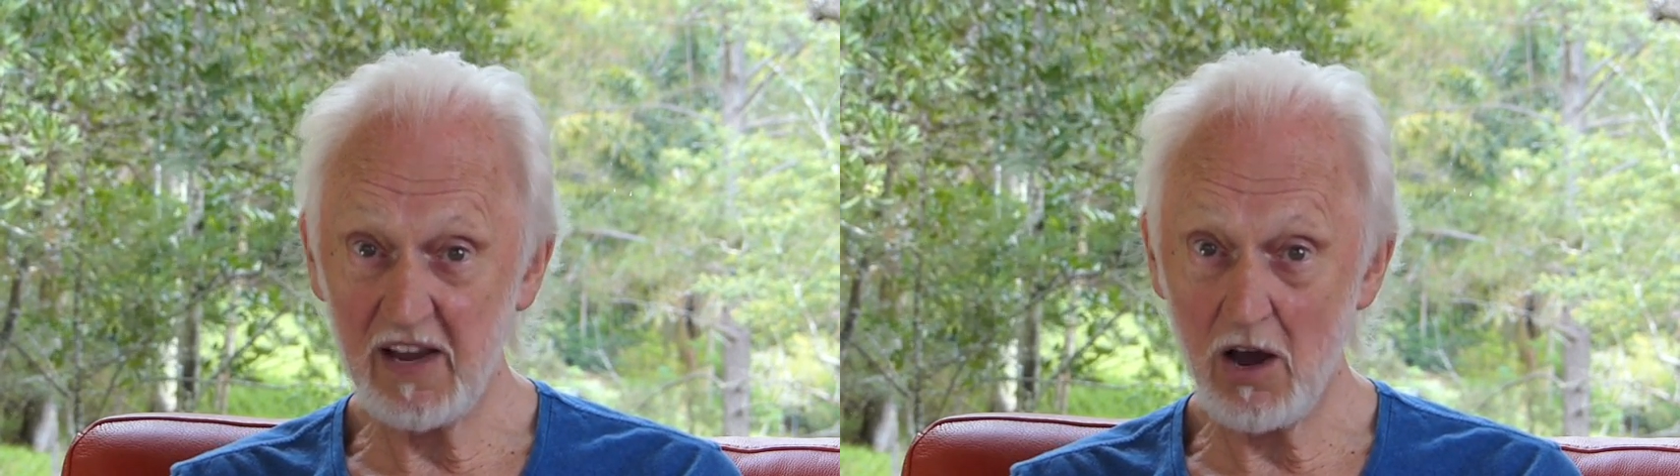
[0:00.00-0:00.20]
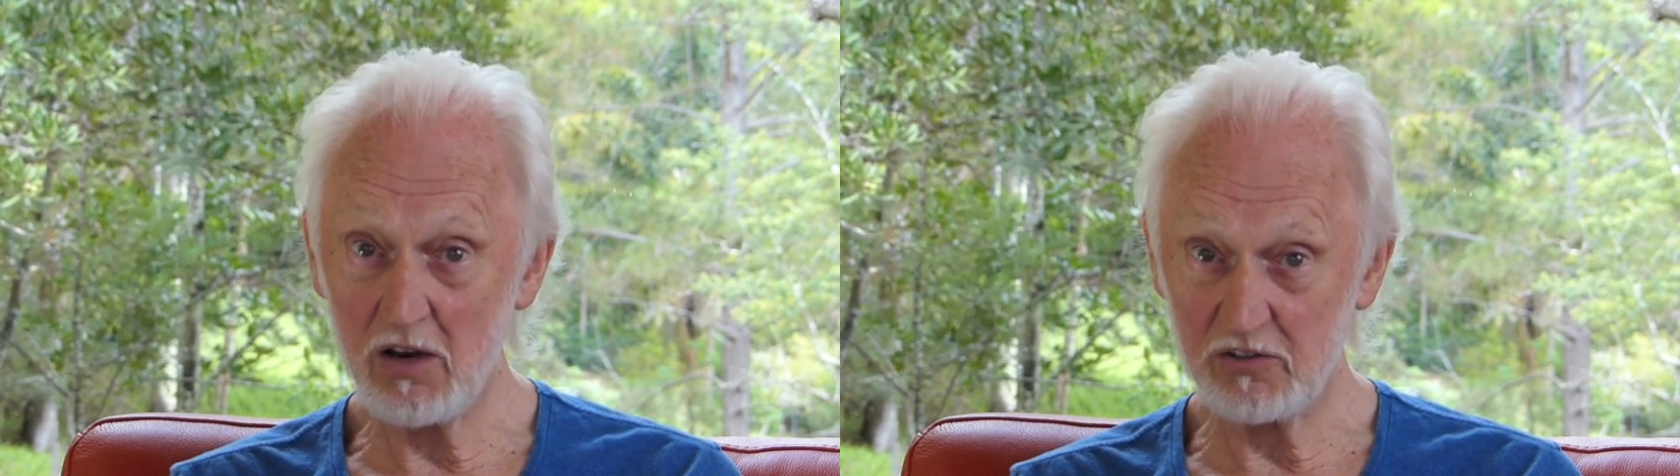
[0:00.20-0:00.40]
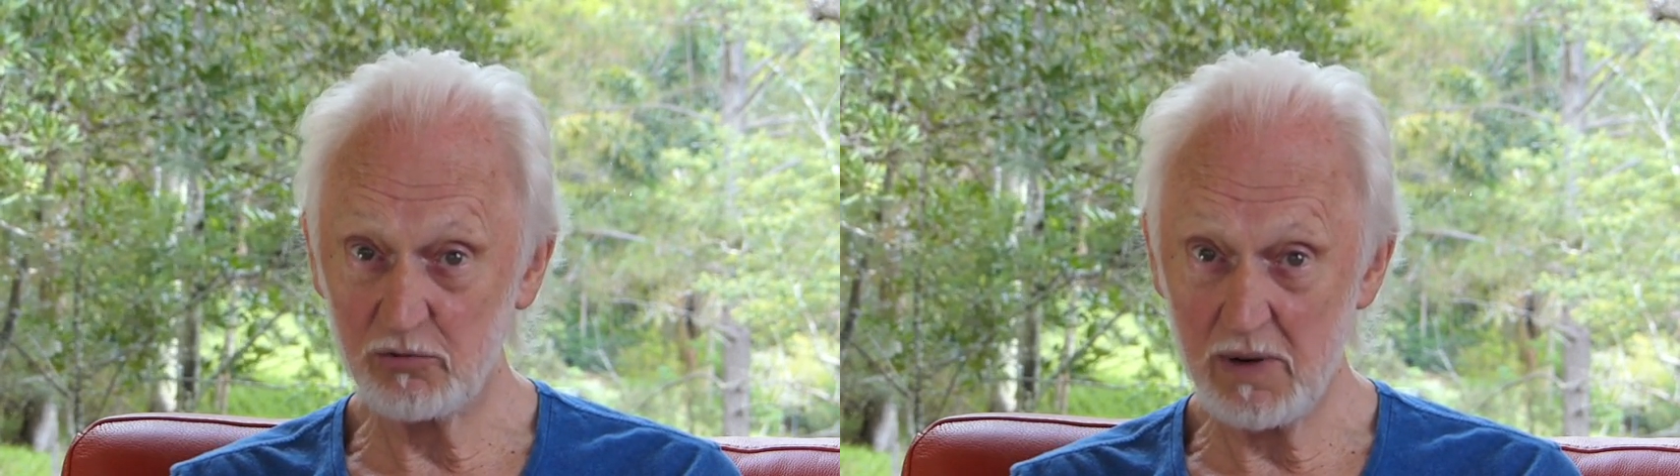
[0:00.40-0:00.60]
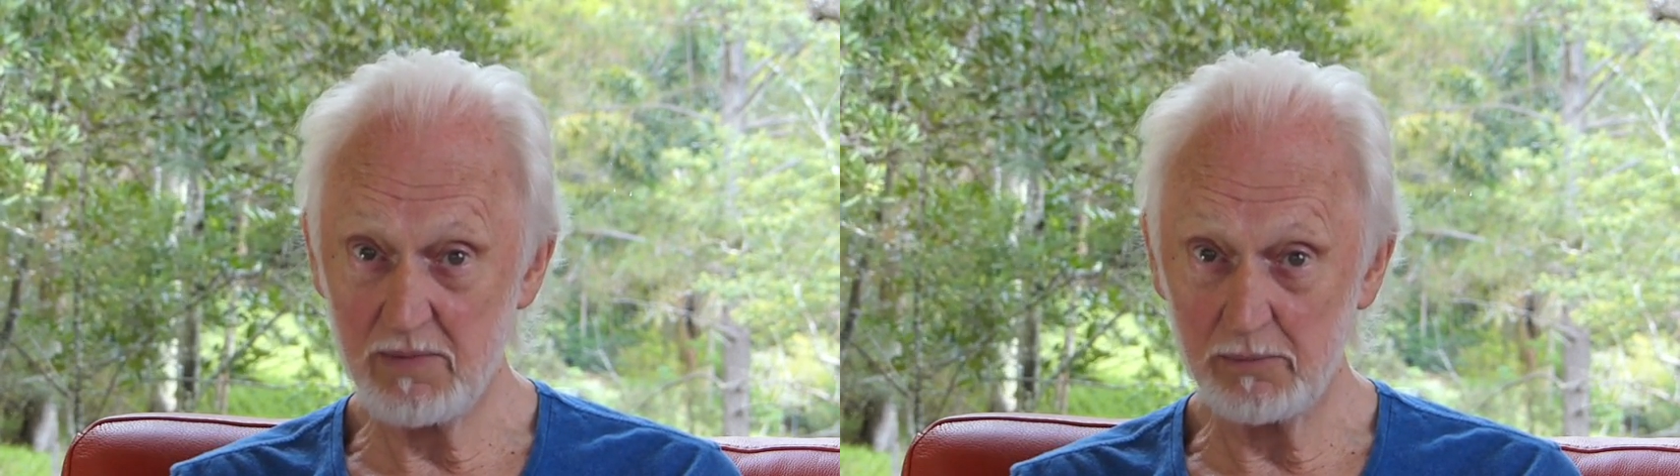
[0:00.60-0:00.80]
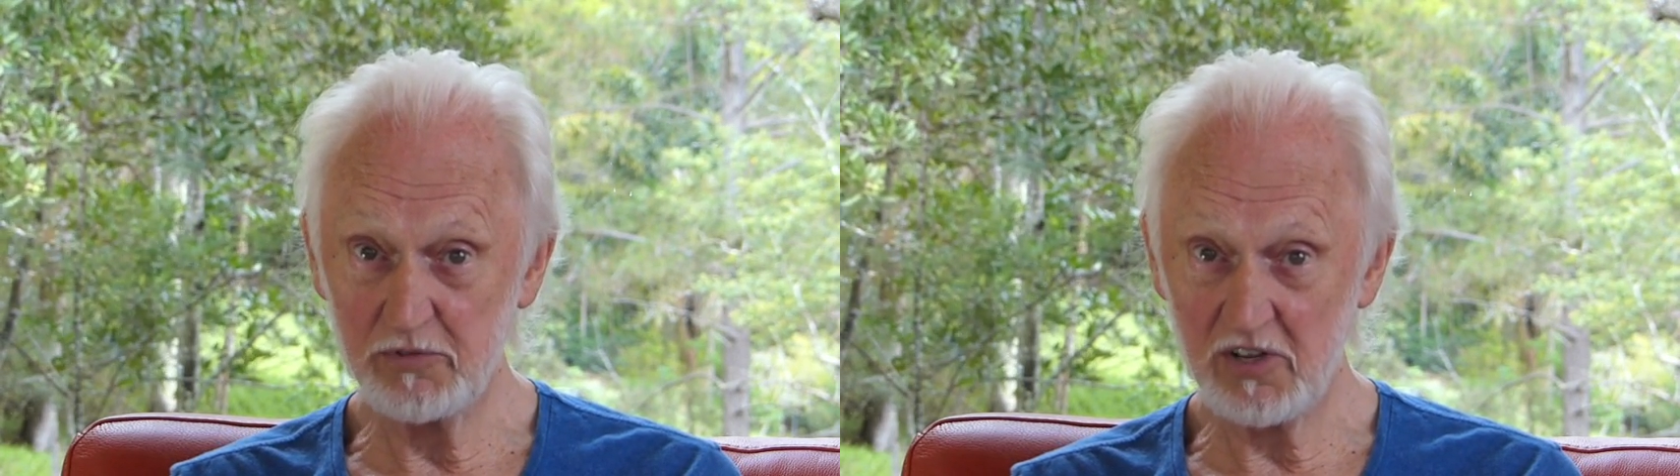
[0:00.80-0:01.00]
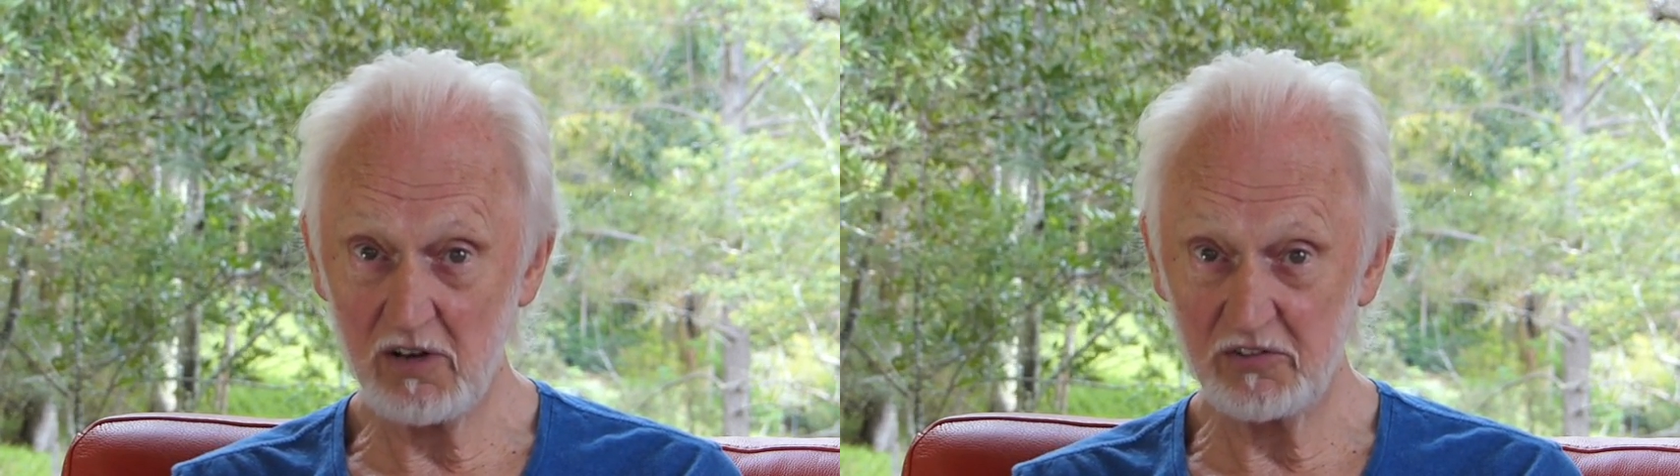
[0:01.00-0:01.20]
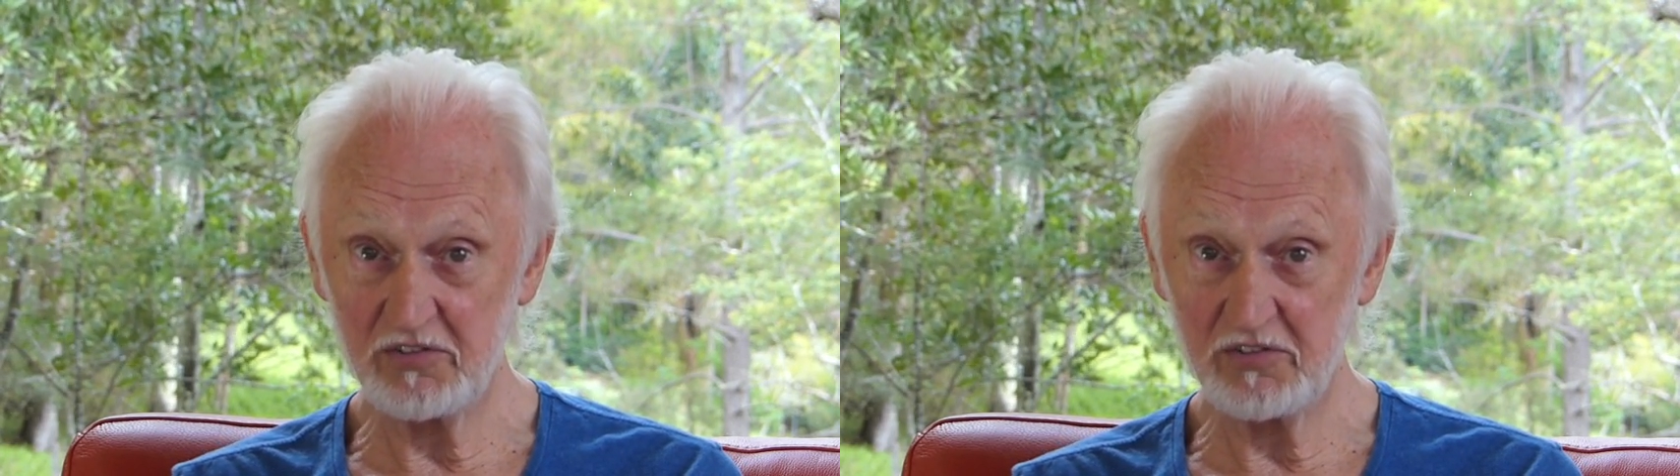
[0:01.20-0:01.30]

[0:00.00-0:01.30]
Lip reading: can't swim themselves